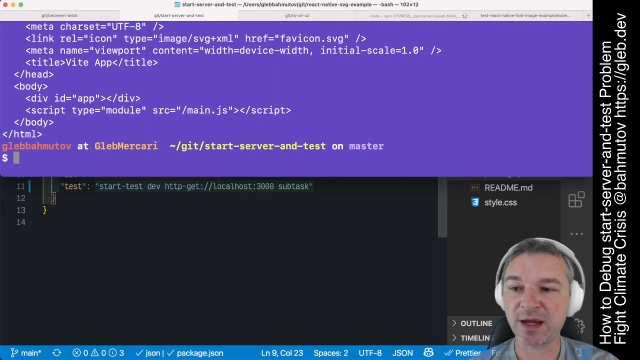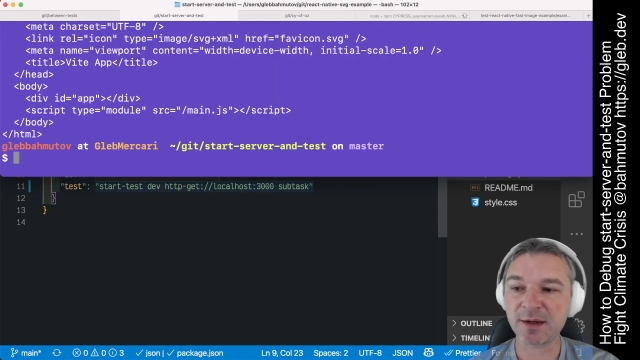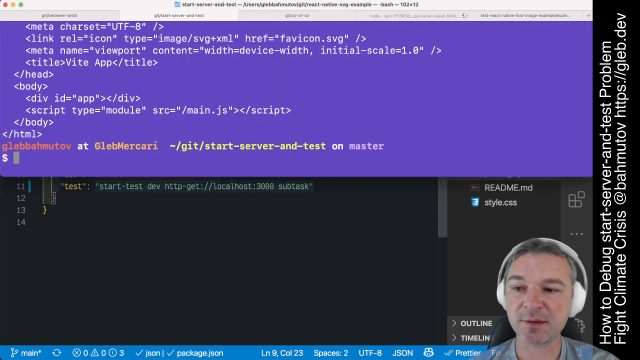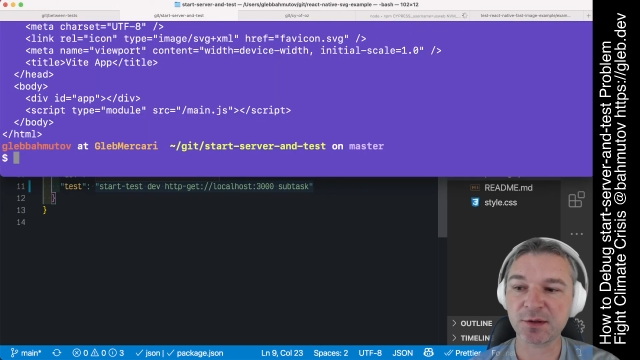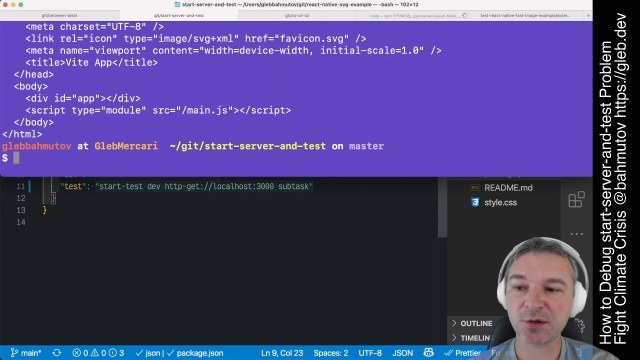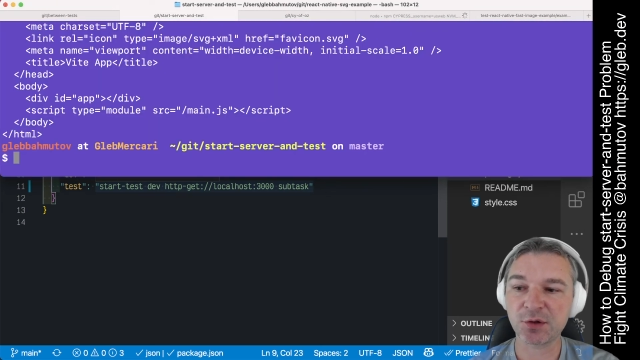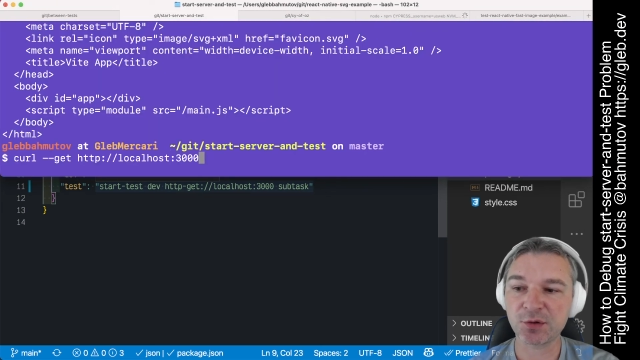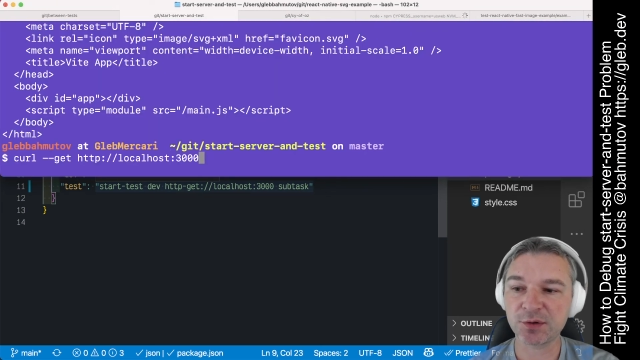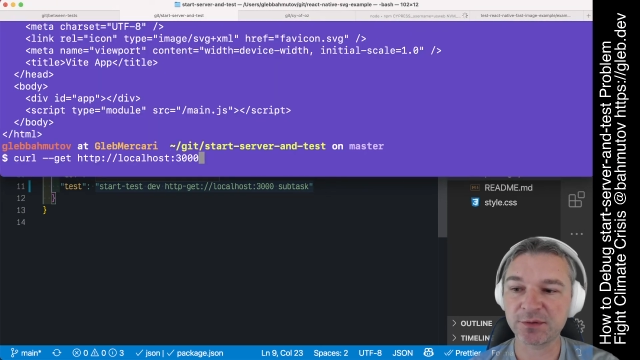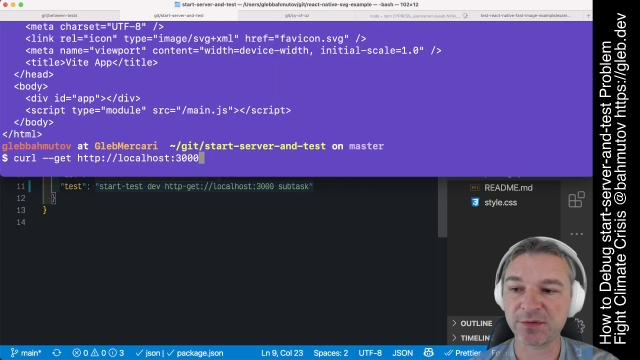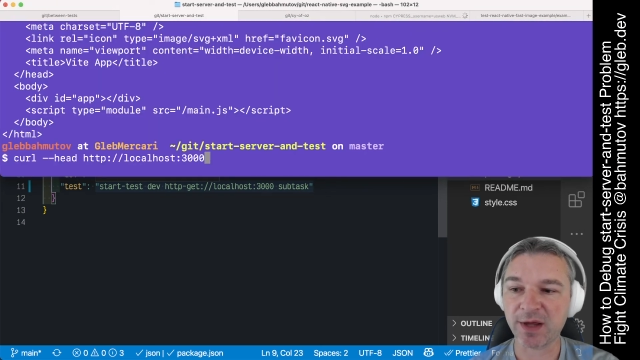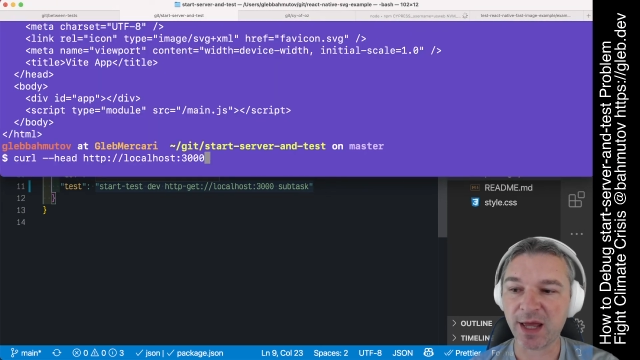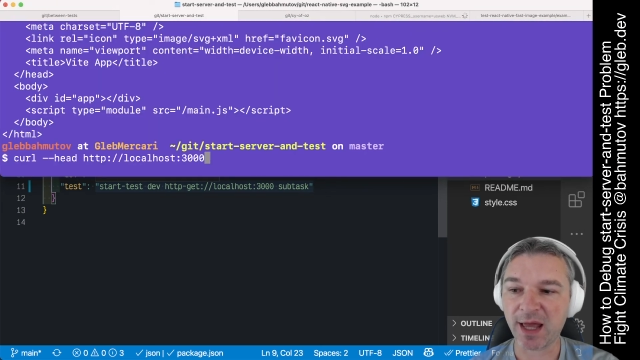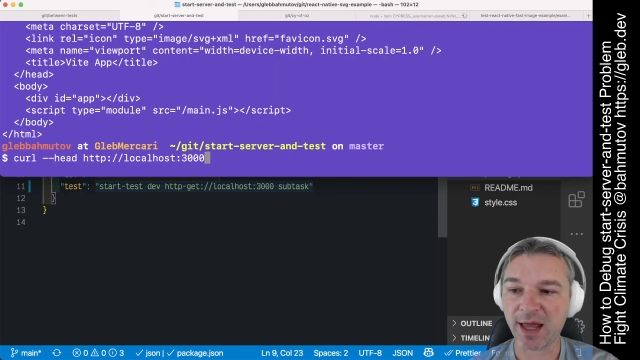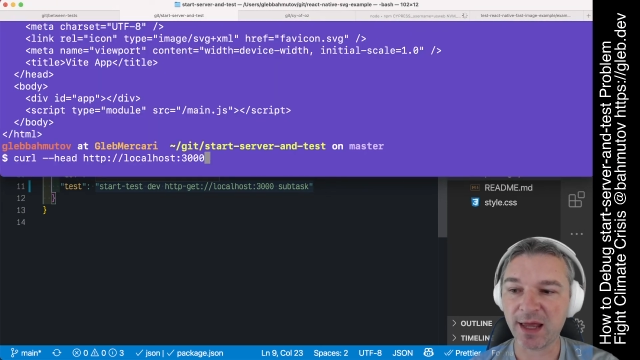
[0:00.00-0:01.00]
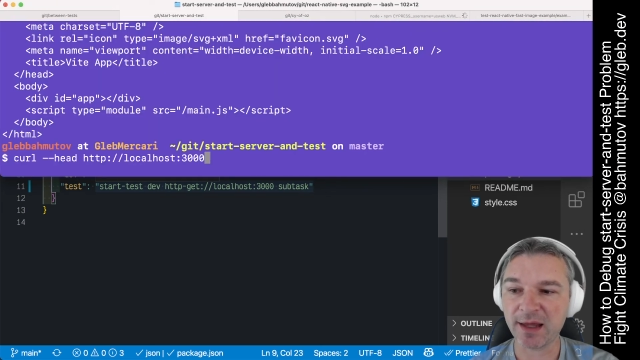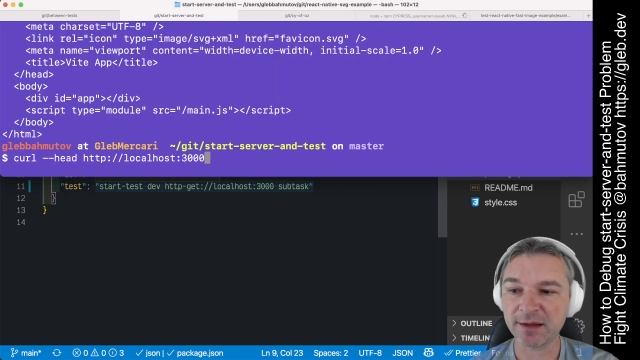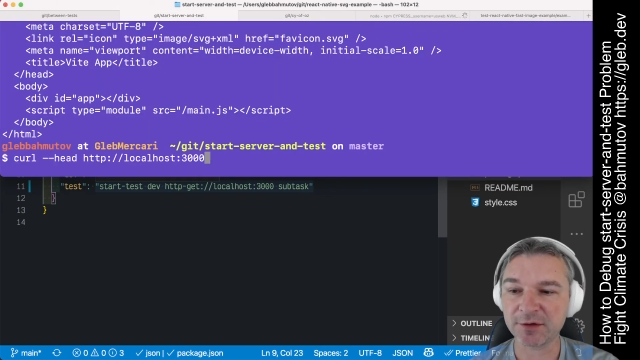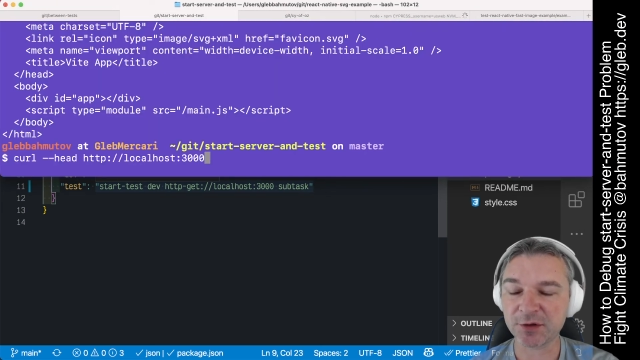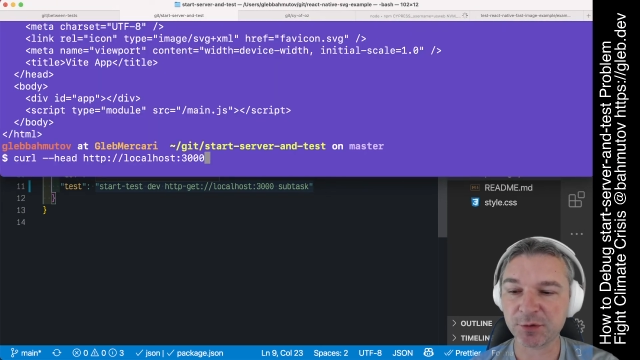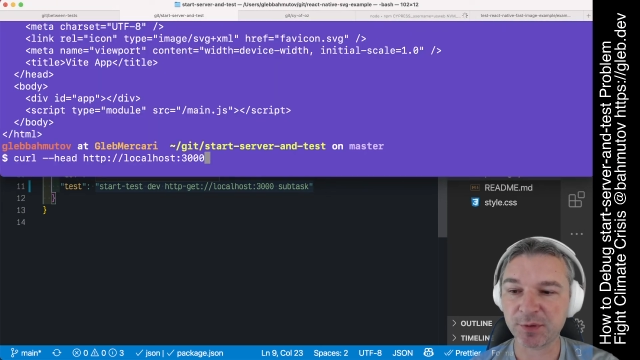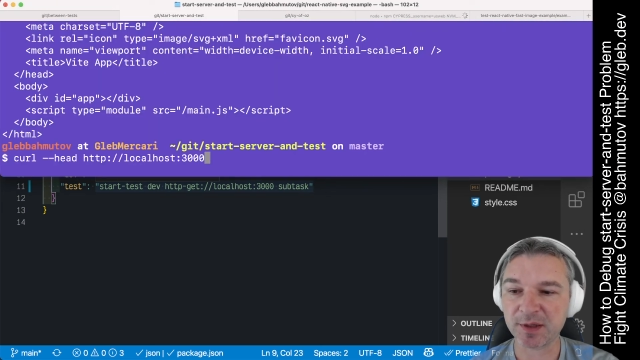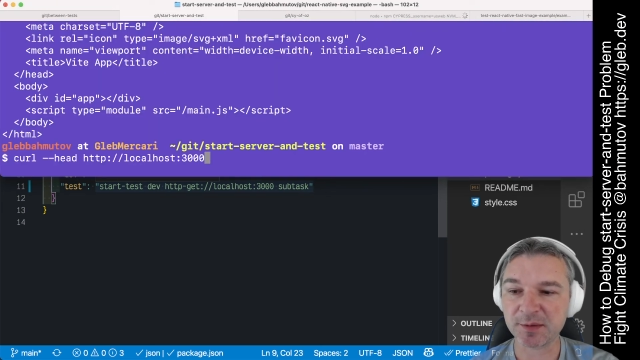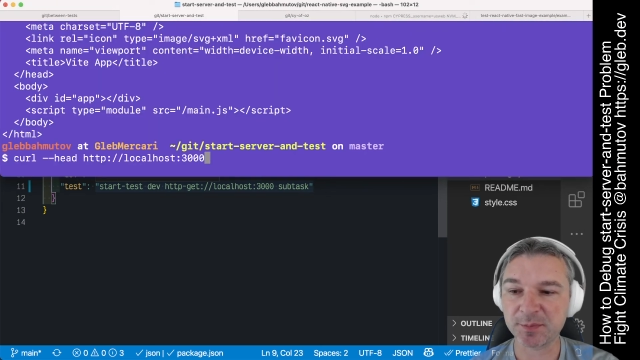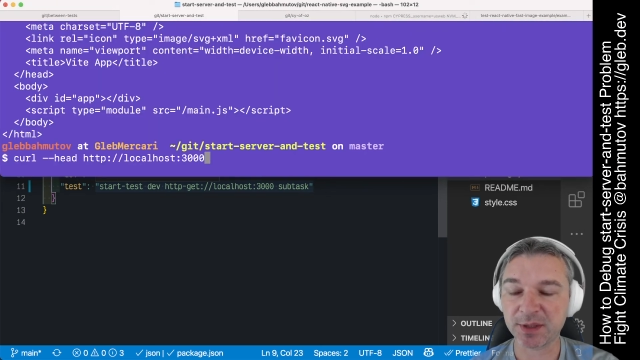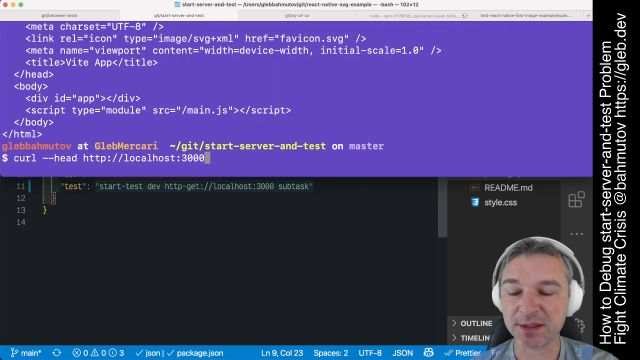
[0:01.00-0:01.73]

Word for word: execute the head request,